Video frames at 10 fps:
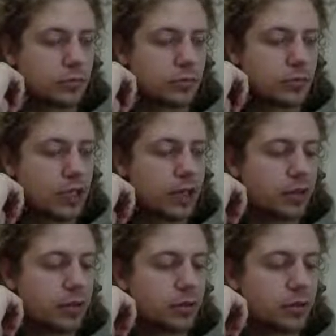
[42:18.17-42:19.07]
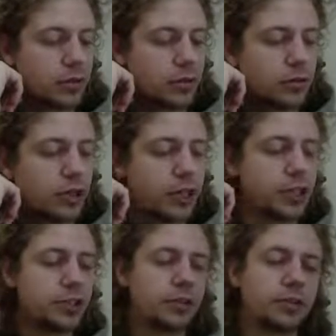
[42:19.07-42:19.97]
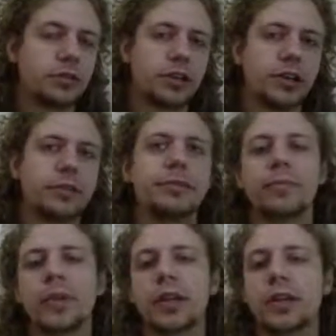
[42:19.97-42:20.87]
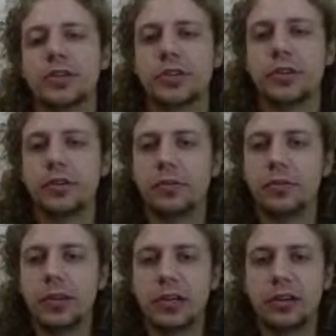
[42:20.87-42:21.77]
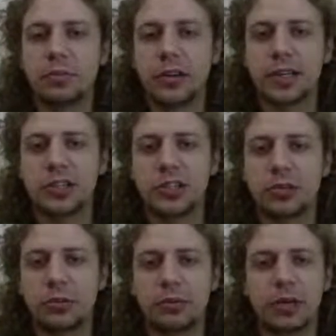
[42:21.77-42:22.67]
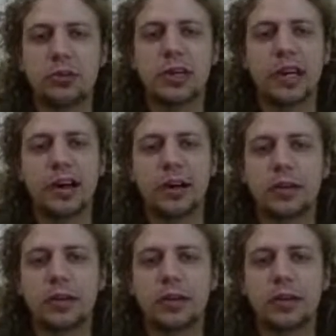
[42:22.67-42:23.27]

Yeah, knight e2, good. So here you play knight g3. We don't care.